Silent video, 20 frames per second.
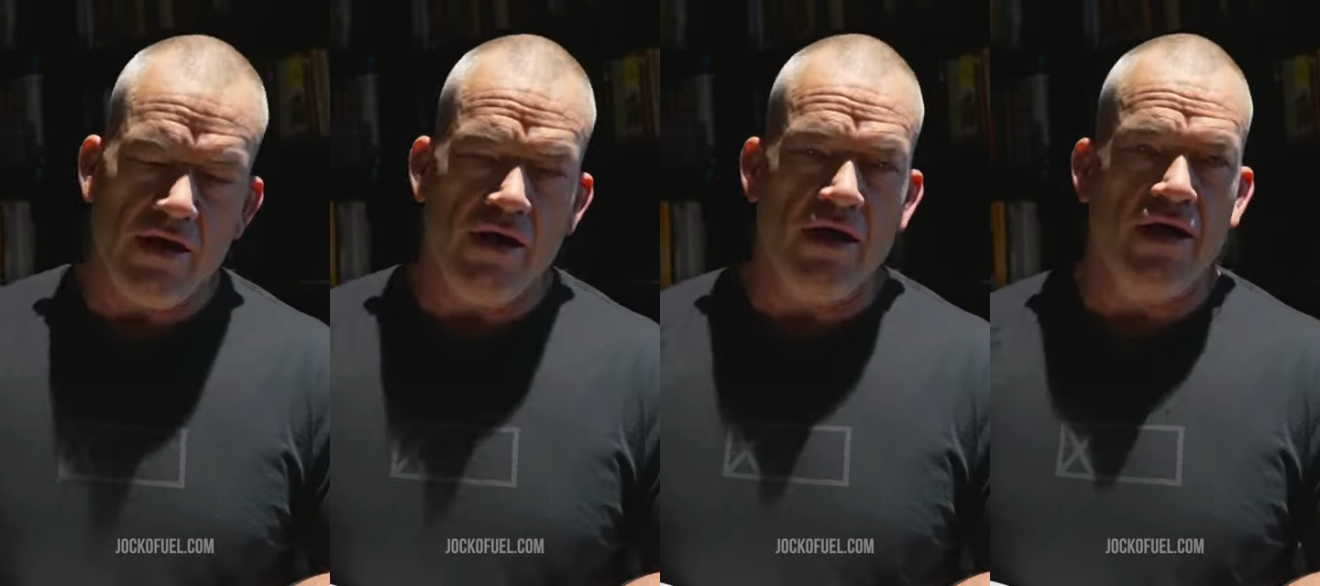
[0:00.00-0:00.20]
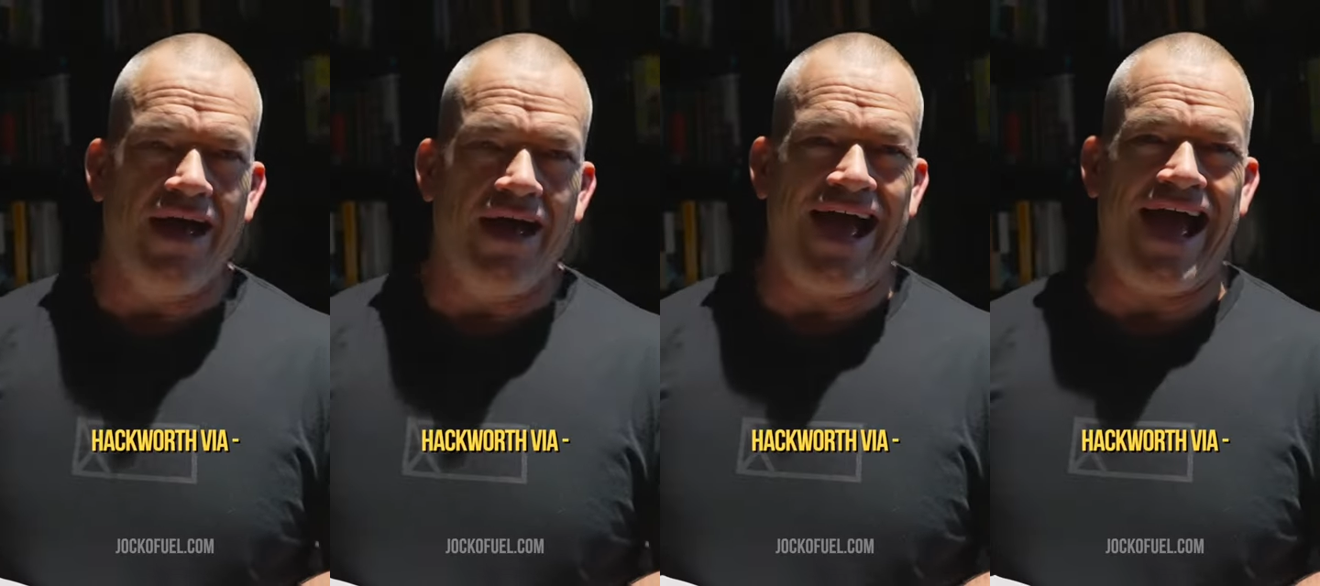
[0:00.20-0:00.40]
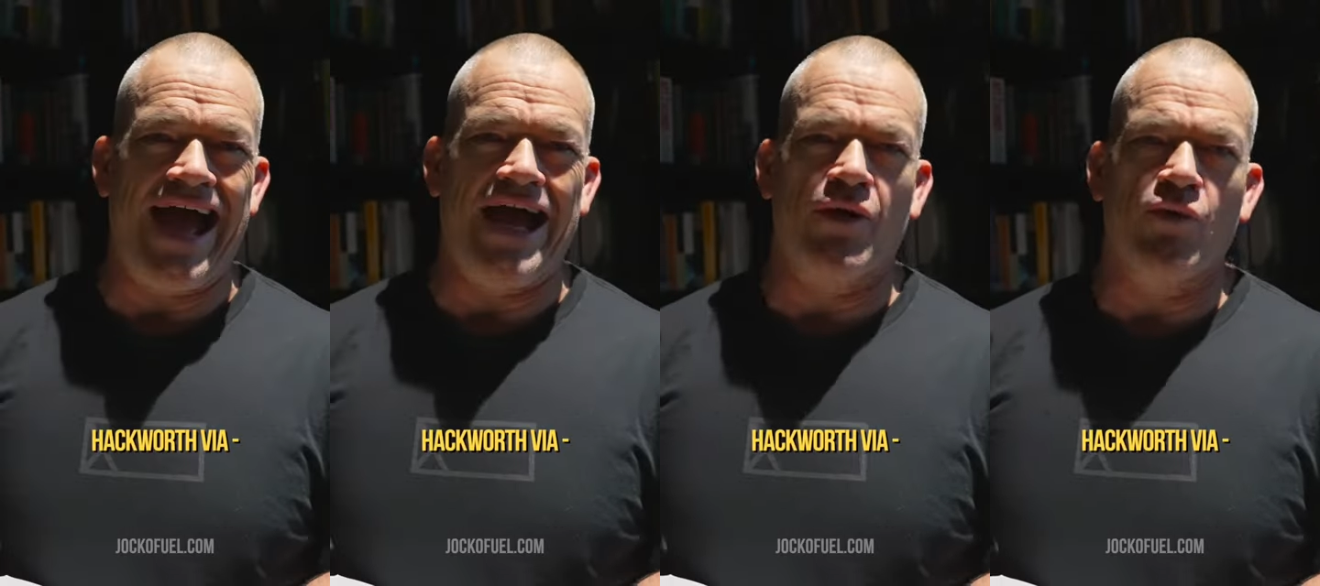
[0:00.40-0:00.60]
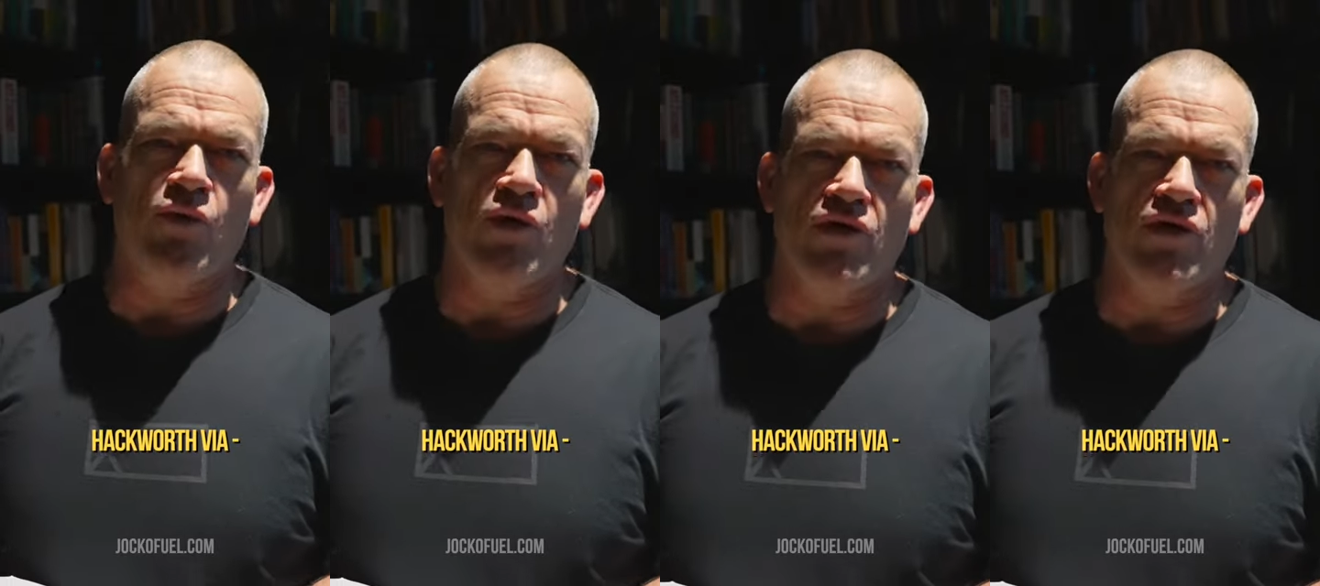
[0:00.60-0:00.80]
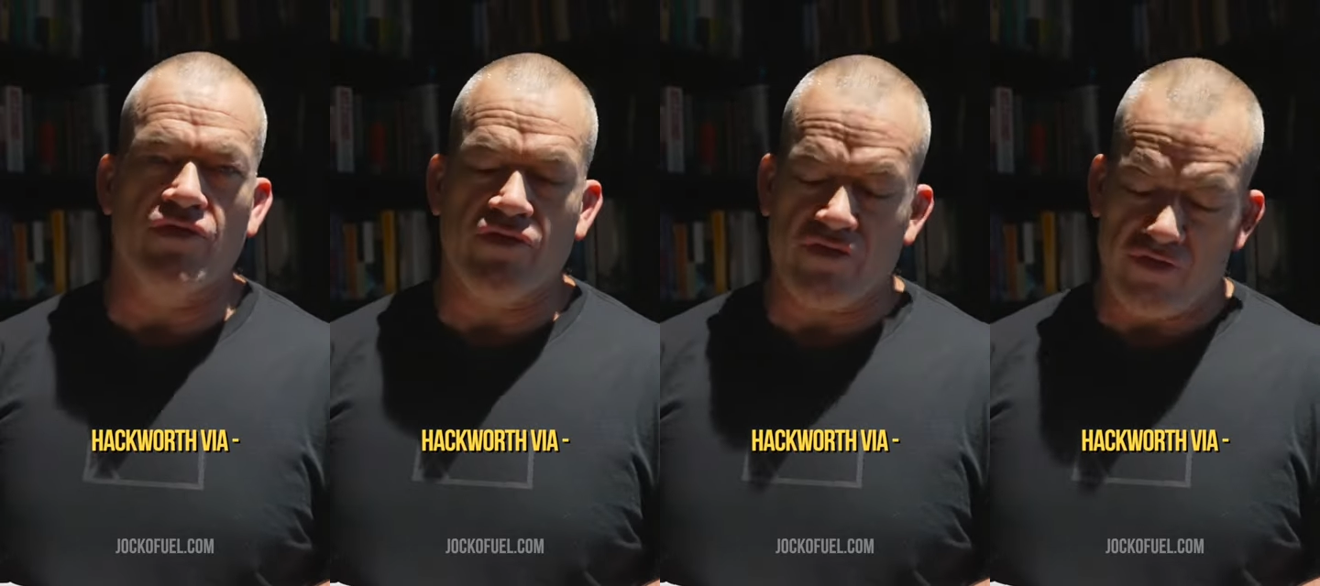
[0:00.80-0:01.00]

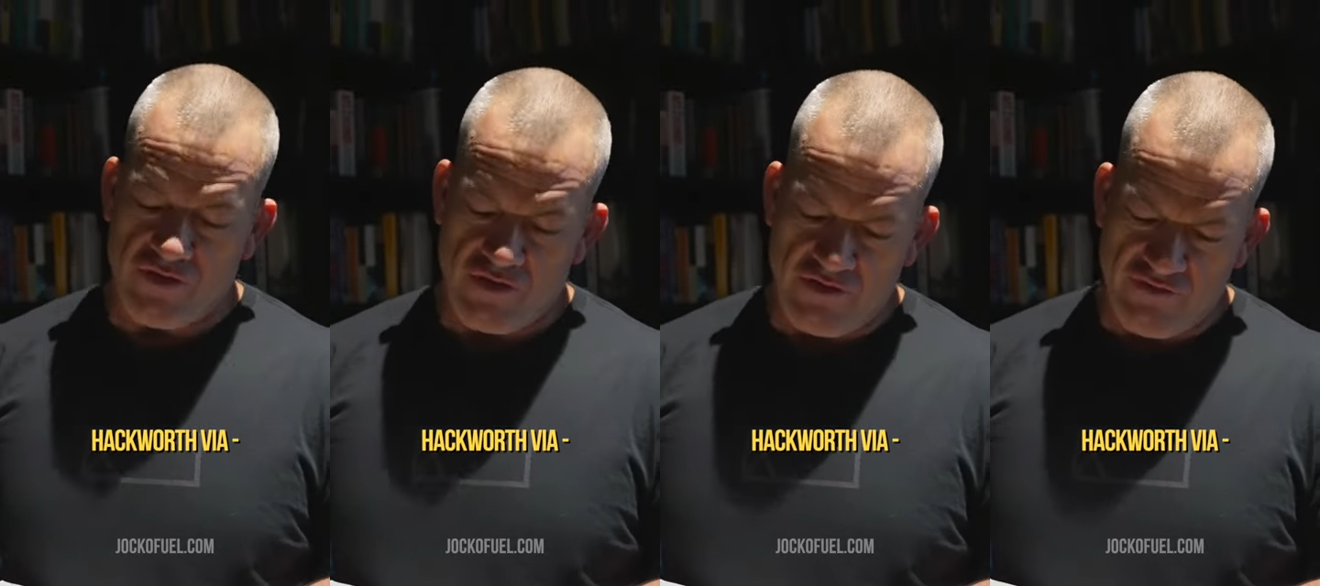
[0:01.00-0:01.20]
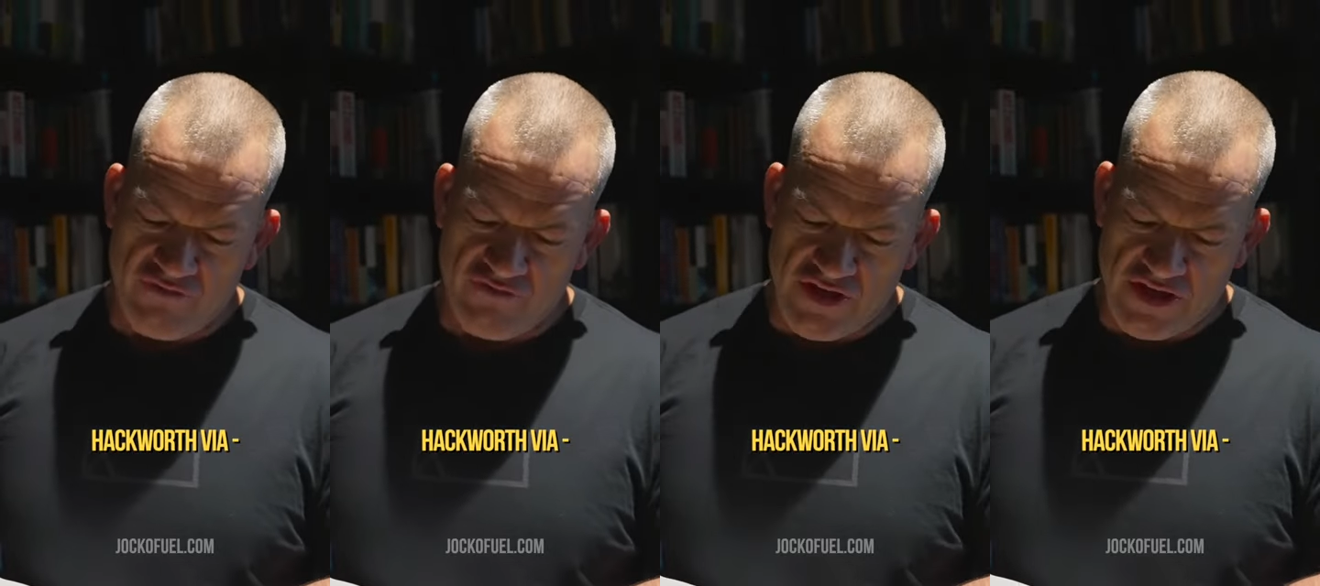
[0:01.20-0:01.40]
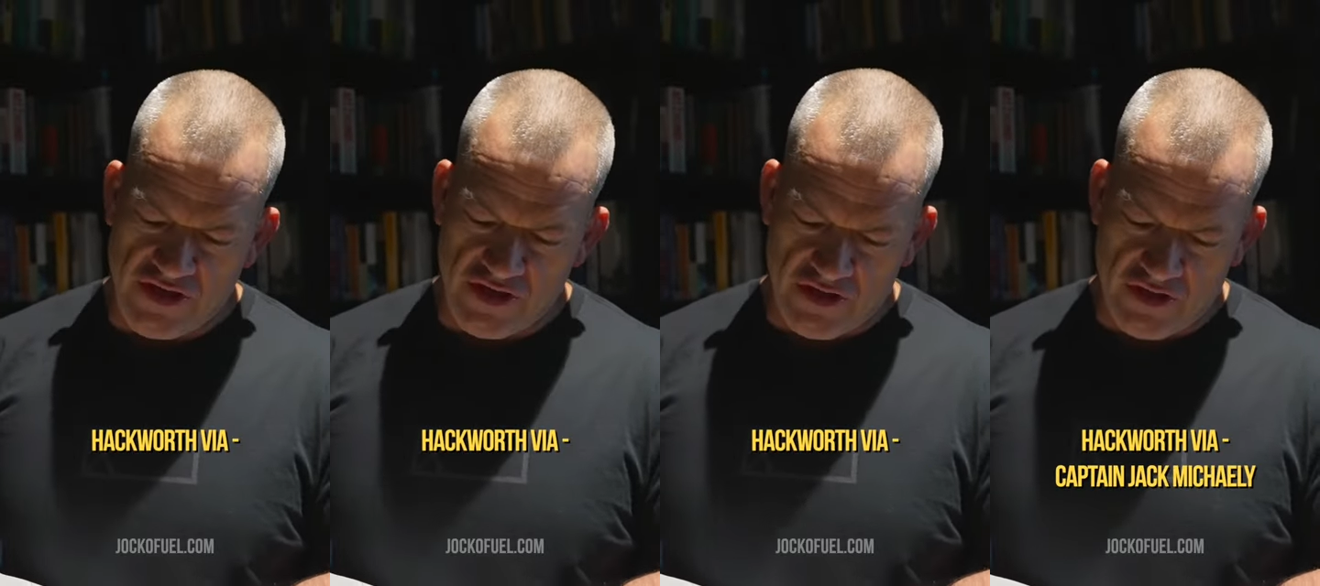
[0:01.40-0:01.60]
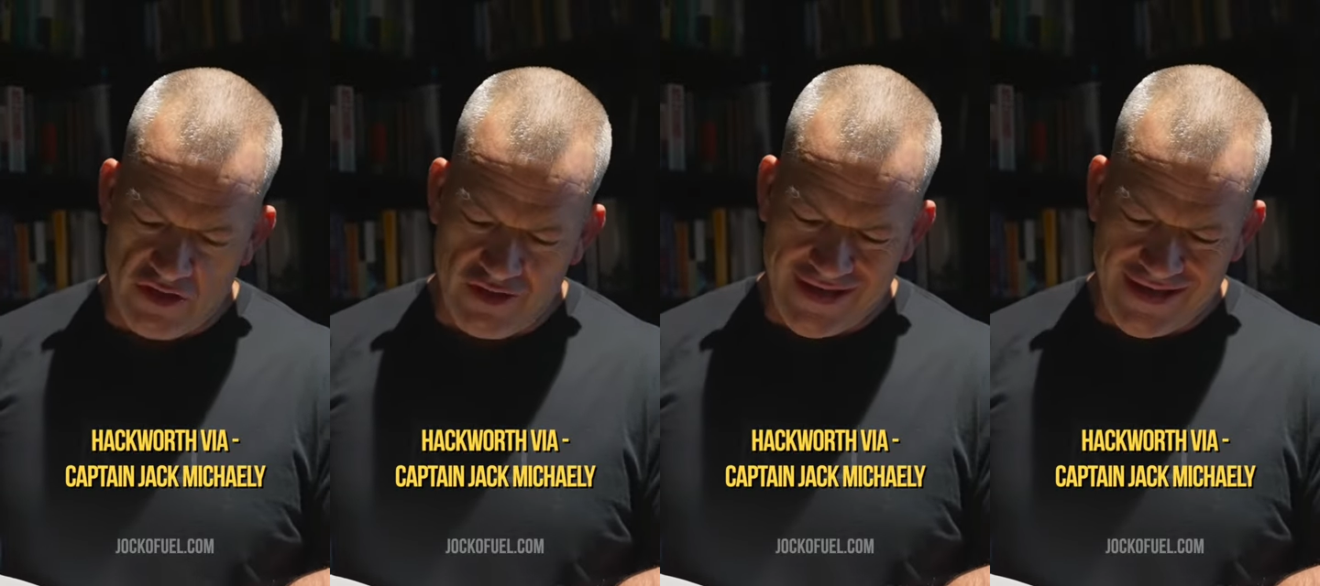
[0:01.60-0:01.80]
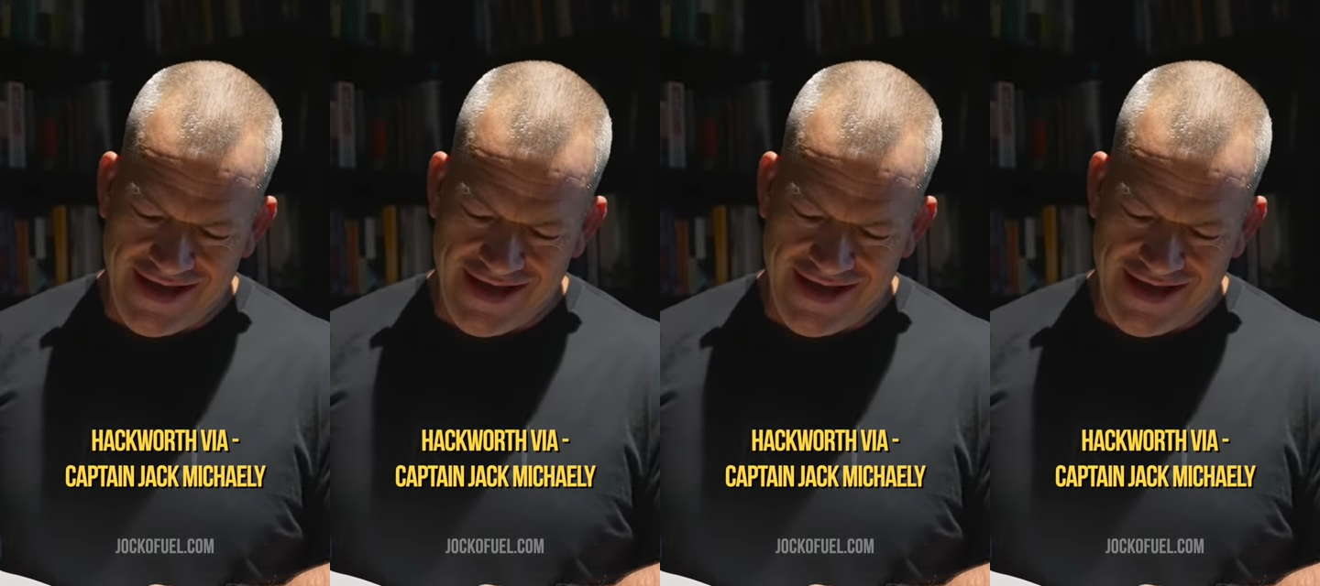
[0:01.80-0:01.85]
Hackworth via